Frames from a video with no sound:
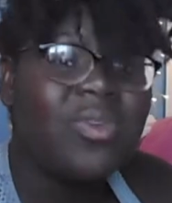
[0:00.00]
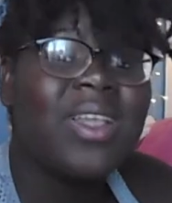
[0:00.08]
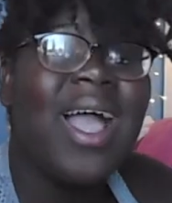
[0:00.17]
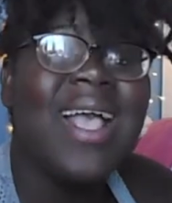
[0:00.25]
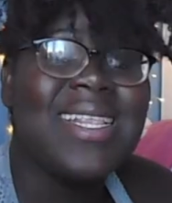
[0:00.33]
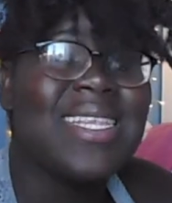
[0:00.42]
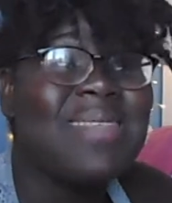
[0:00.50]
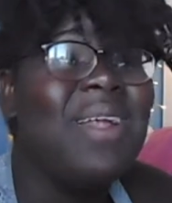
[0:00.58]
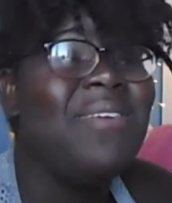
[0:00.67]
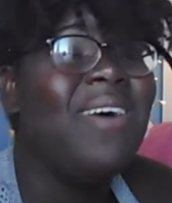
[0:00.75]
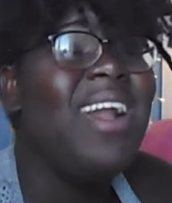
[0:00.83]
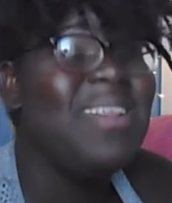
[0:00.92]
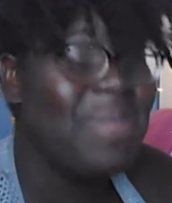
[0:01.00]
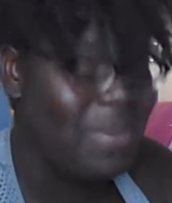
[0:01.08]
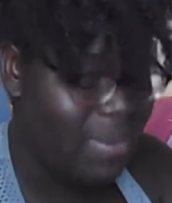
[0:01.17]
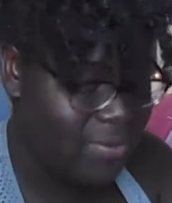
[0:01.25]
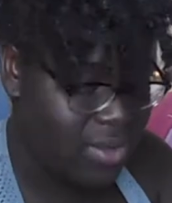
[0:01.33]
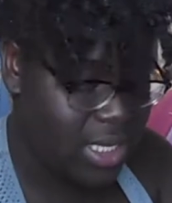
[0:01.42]
guys, the smell of honey makes
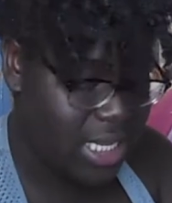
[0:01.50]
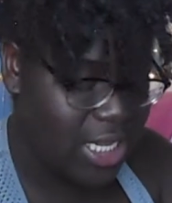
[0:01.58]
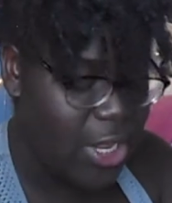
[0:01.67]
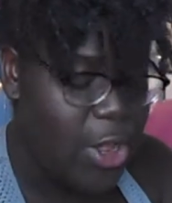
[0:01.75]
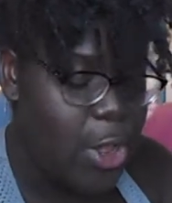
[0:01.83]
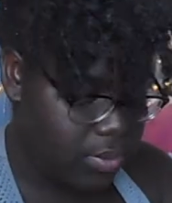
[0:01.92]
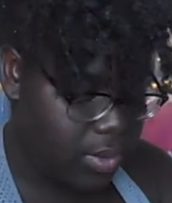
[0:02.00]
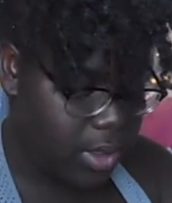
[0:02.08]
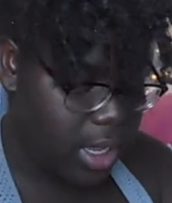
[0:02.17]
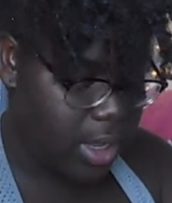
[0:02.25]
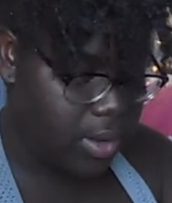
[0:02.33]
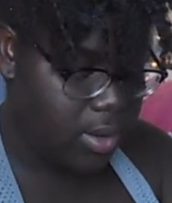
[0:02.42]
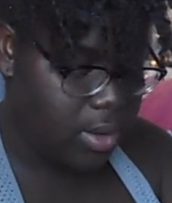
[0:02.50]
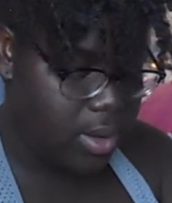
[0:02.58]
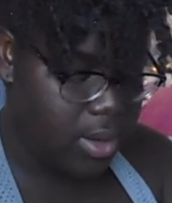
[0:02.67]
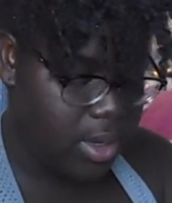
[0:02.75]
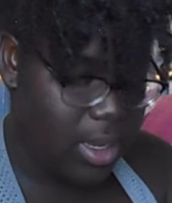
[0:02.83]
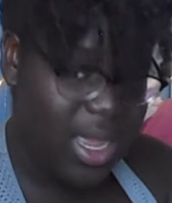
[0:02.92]
me feel sick. Okay.
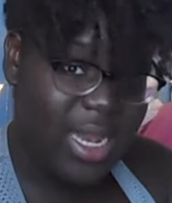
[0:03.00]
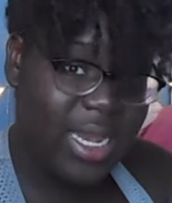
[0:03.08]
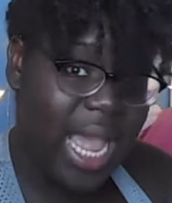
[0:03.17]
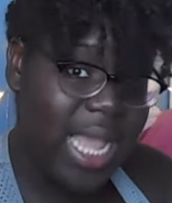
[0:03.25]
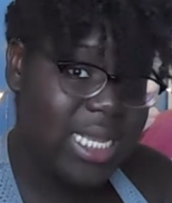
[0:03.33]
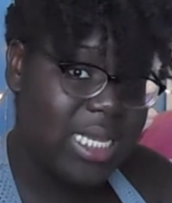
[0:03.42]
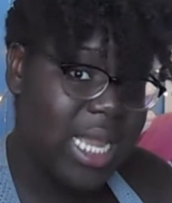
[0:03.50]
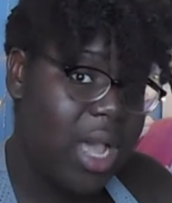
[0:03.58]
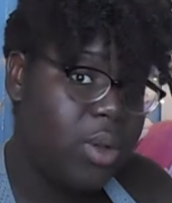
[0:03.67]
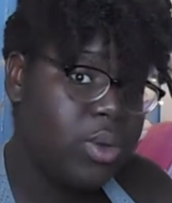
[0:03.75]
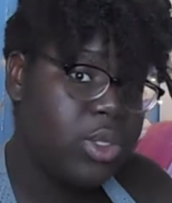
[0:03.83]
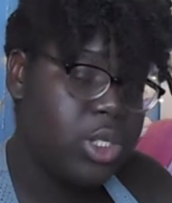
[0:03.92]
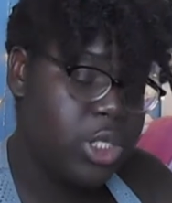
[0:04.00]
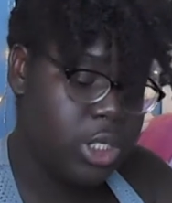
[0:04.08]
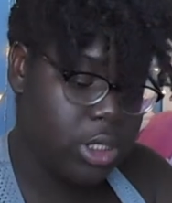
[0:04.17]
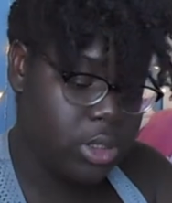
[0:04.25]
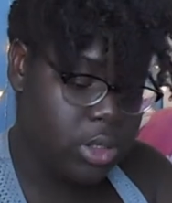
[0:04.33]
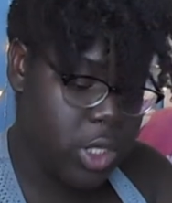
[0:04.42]
And that's now
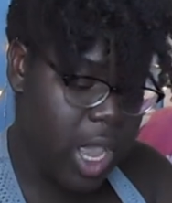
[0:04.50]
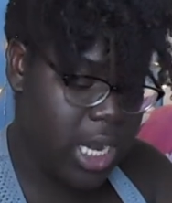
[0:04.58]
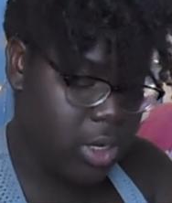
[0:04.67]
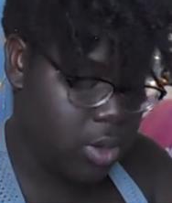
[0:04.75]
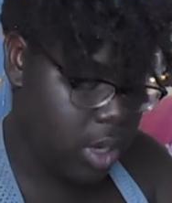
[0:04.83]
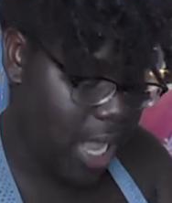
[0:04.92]
2. So I didn't do it on